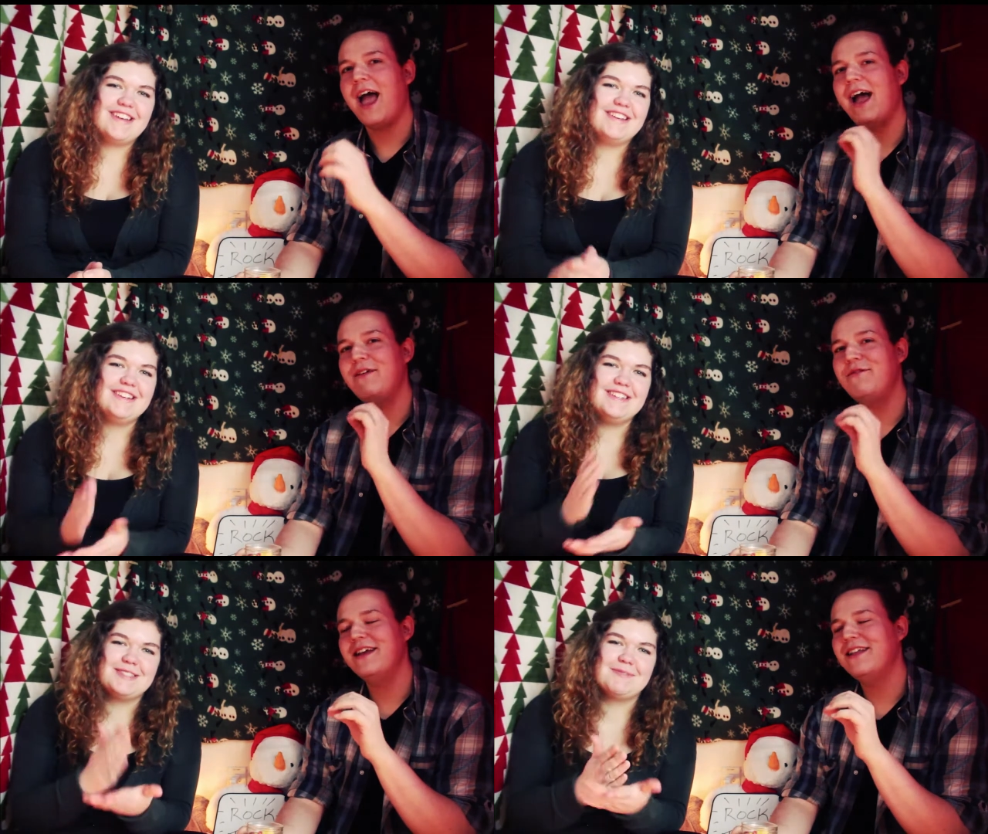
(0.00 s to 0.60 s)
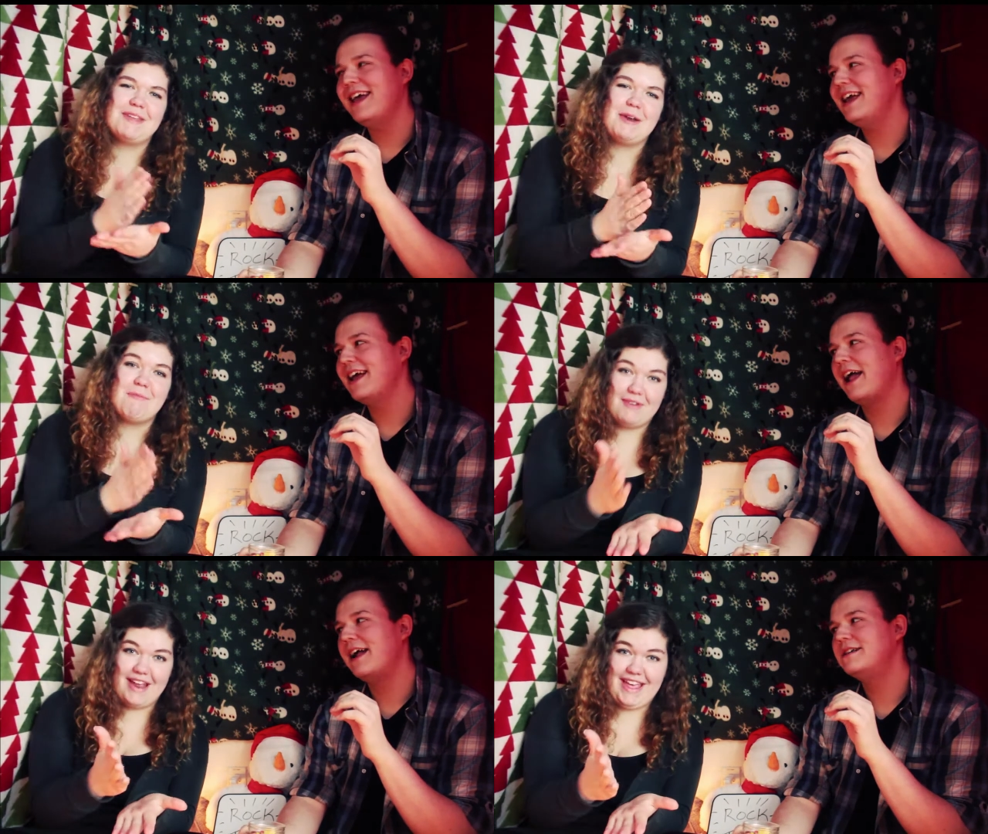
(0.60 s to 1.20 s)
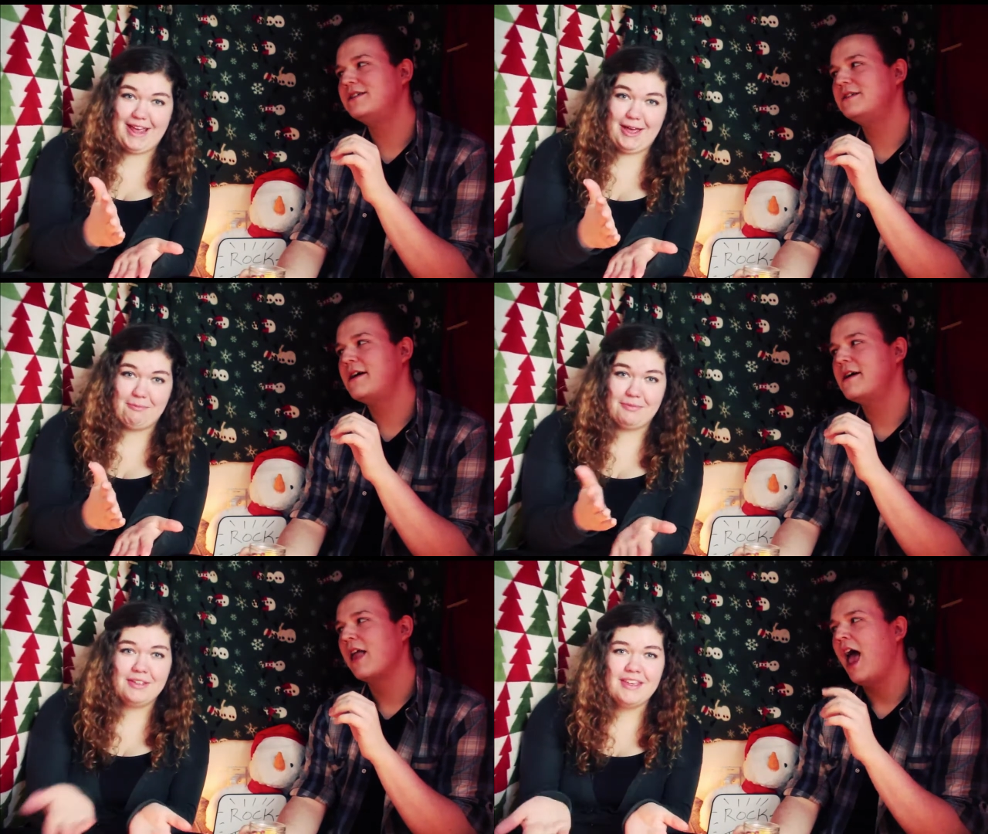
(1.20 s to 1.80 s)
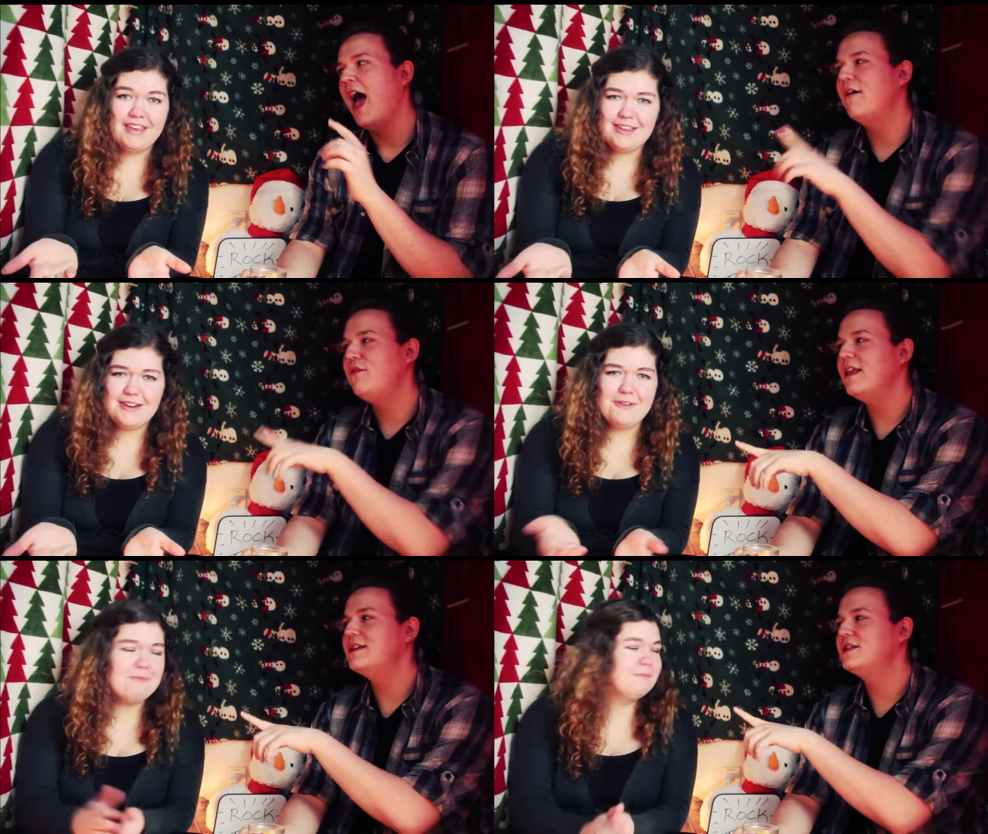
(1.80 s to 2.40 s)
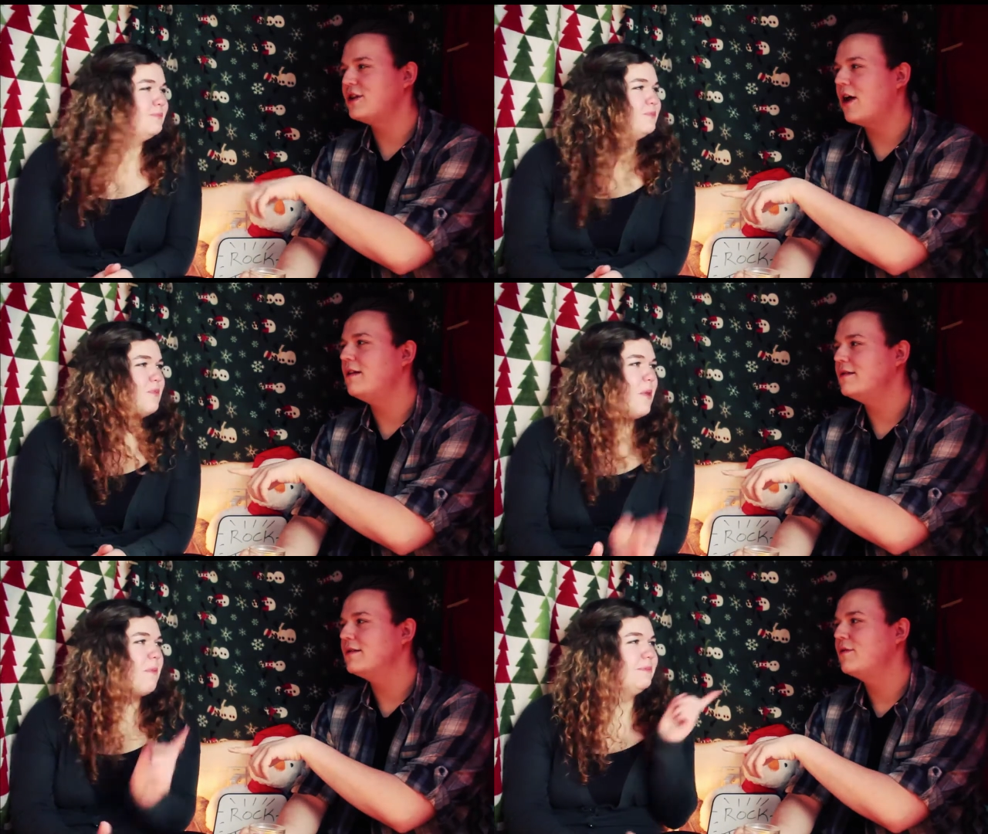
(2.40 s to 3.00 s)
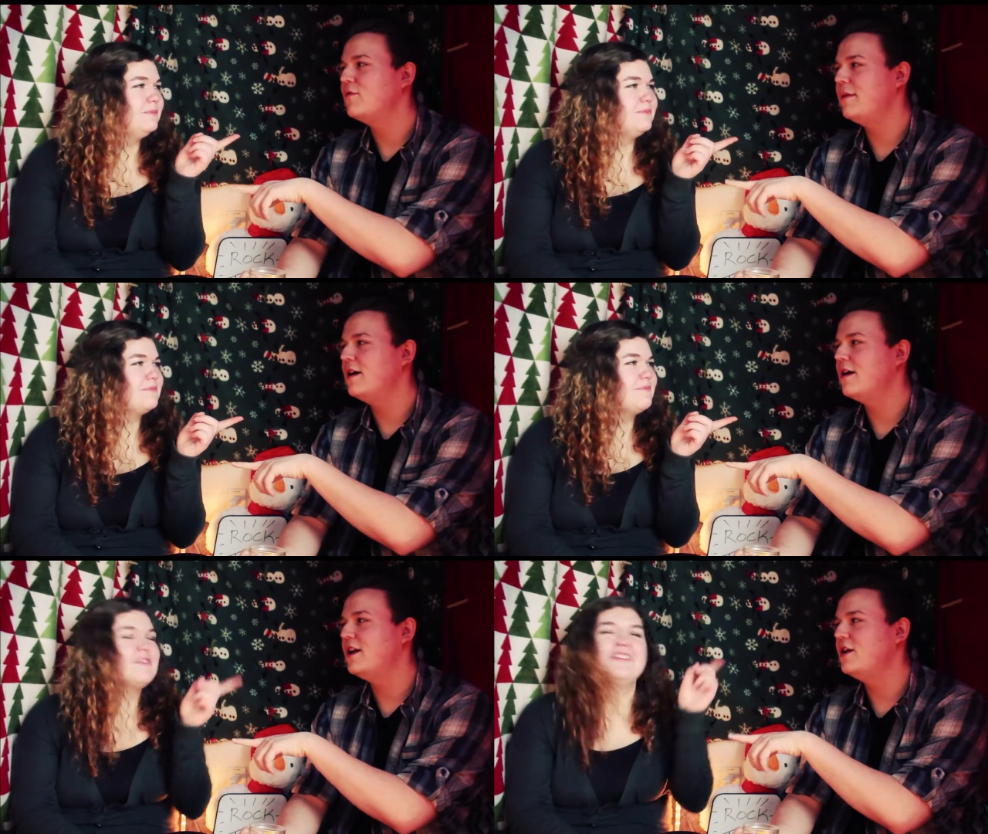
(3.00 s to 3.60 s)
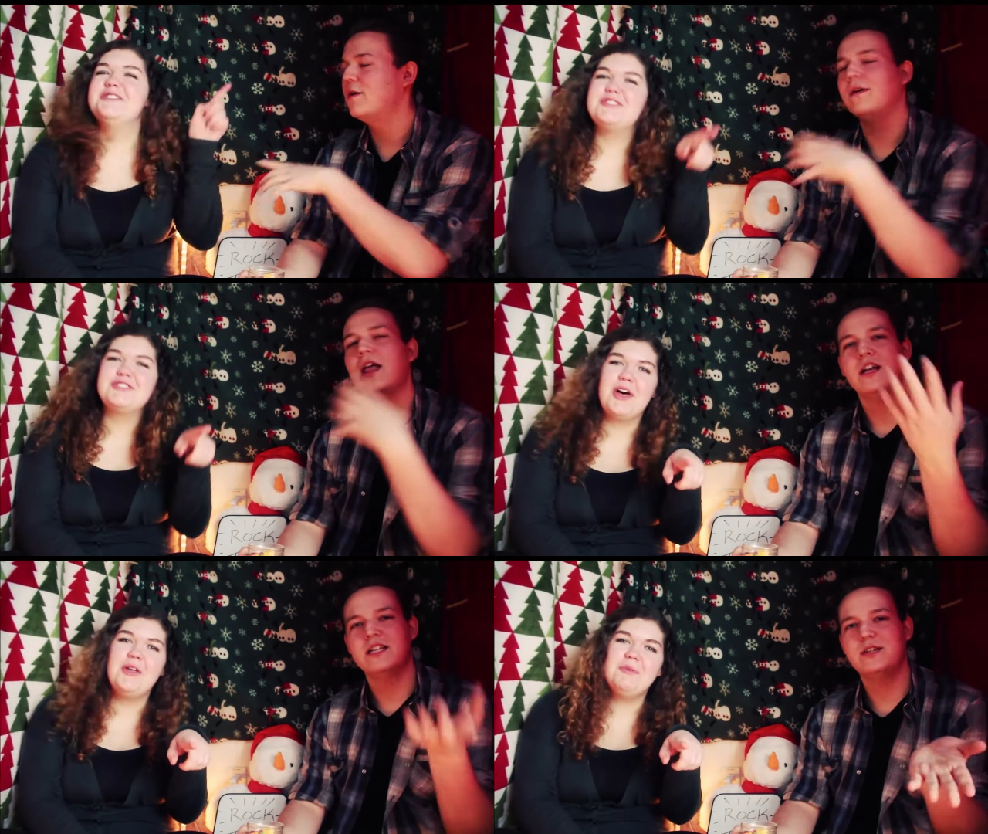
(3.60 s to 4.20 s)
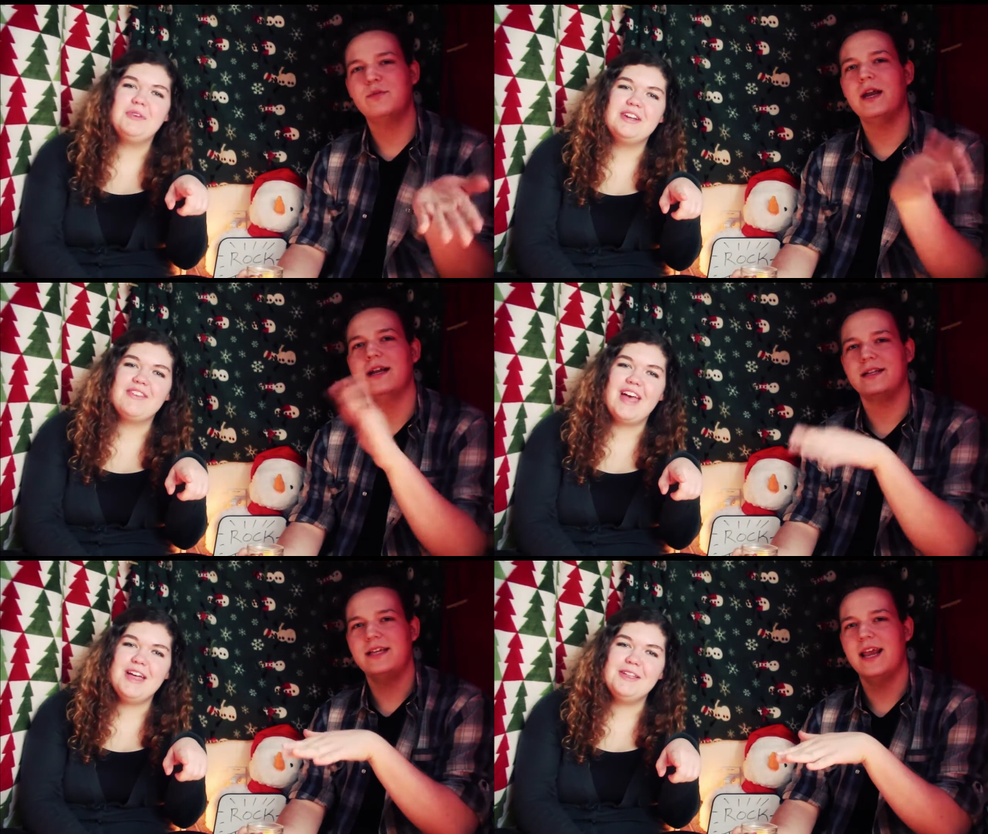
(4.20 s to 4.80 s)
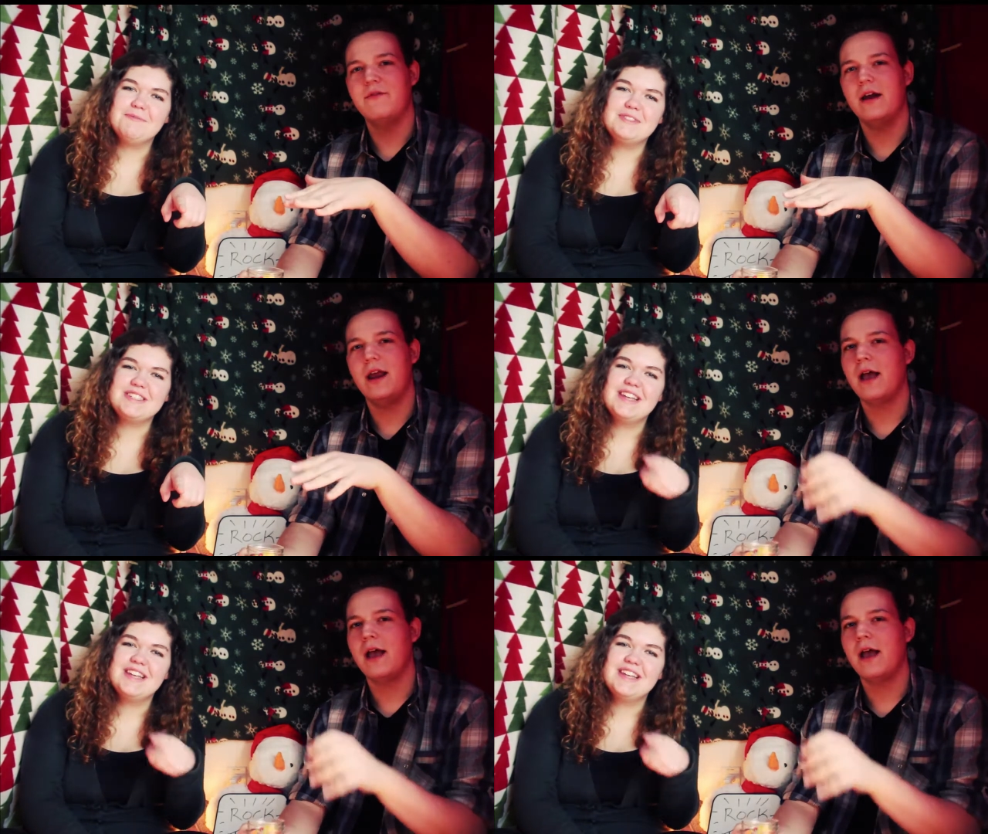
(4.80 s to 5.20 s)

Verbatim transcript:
Speaker 1: I needed I something like, to break it up. I you feel know? like salt would be good. You know, salt sweet and savory.